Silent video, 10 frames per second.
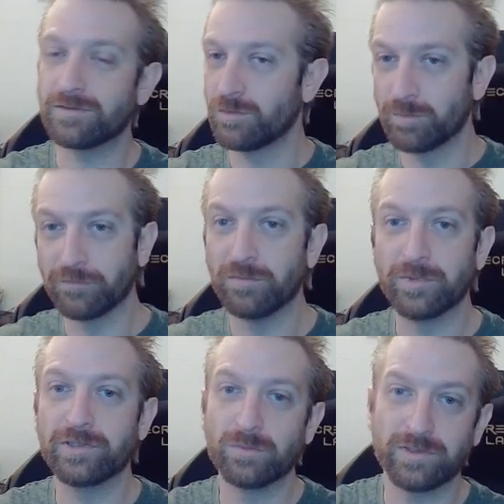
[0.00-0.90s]
super
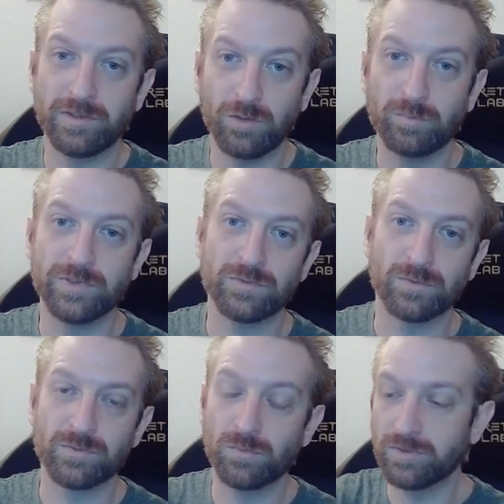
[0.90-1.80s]
familiar with the open
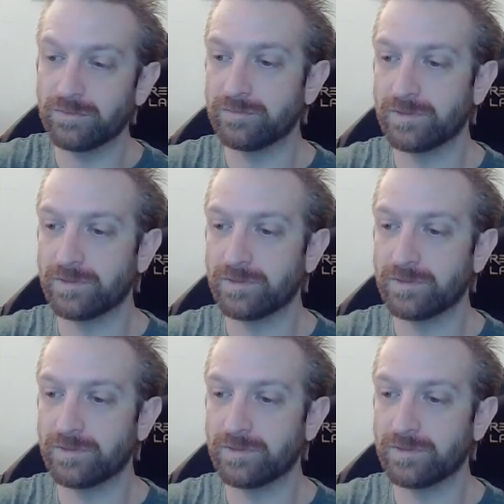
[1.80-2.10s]
source world.